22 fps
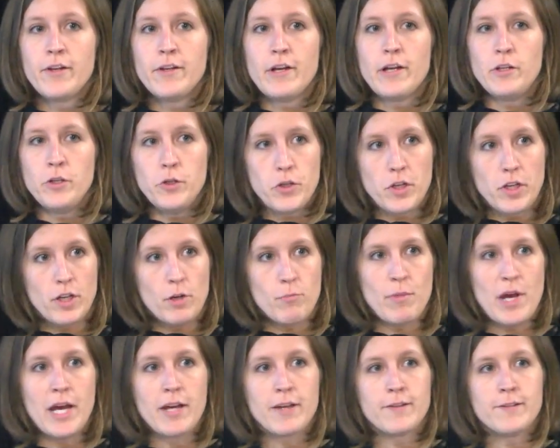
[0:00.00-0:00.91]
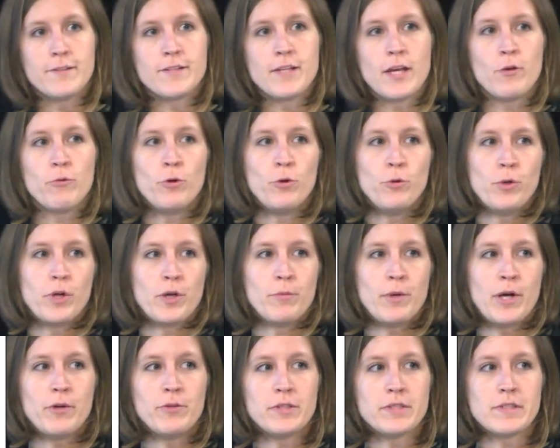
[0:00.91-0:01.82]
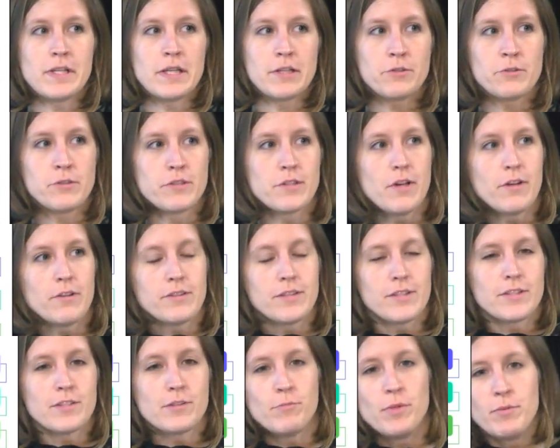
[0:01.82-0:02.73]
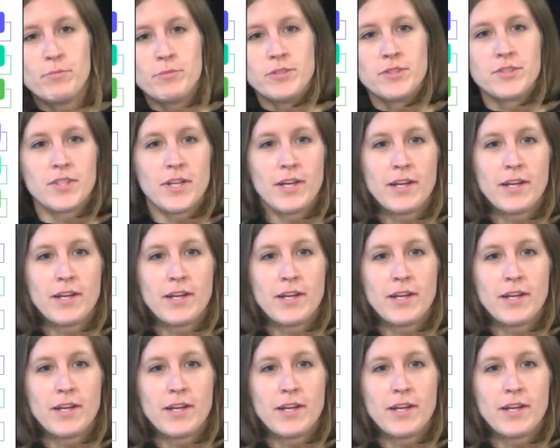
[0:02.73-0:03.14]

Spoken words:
And you could come back and say, well, what about what sexual assault does to people's